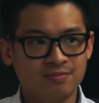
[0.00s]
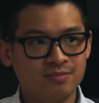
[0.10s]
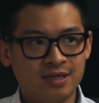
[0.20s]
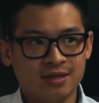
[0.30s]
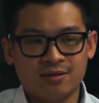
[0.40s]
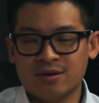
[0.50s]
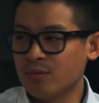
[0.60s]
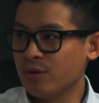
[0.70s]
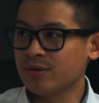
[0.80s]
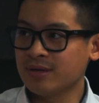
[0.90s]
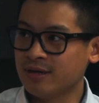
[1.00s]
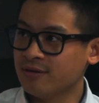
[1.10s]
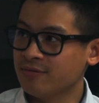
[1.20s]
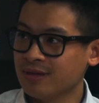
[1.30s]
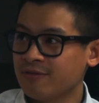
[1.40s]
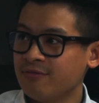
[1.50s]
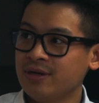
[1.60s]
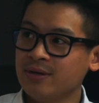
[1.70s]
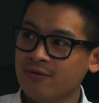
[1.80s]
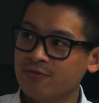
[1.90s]
they're gonna work here for like
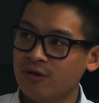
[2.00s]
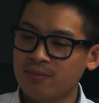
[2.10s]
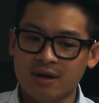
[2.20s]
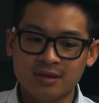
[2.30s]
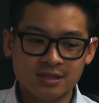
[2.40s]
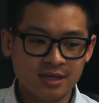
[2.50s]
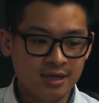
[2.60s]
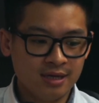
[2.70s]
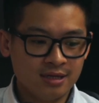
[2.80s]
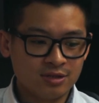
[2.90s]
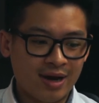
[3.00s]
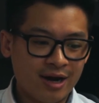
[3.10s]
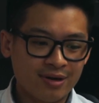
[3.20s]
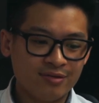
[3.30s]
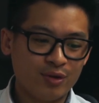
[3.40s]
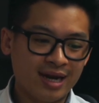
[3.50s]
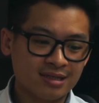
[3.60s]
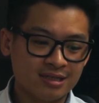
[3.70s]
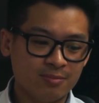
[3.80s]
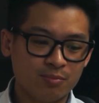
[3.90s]
3 or 4 months. So how can you
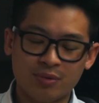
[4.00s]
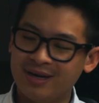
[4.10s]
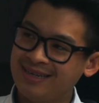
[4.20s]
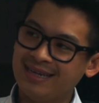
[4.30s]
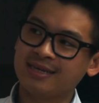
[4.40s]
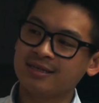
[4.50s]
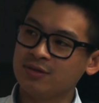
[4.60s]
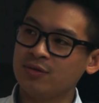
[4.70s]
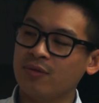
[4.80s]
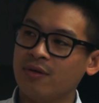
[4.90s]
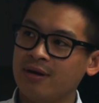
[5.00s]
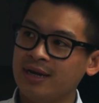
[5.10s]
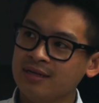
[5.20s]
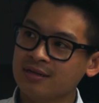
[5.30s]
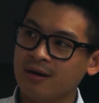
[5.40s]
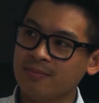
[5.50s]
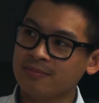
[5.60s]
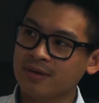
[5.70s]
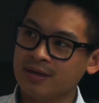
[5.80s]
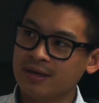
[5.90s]
actually predict your income
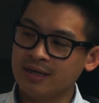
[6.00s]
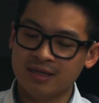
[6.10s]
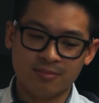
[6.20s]
in the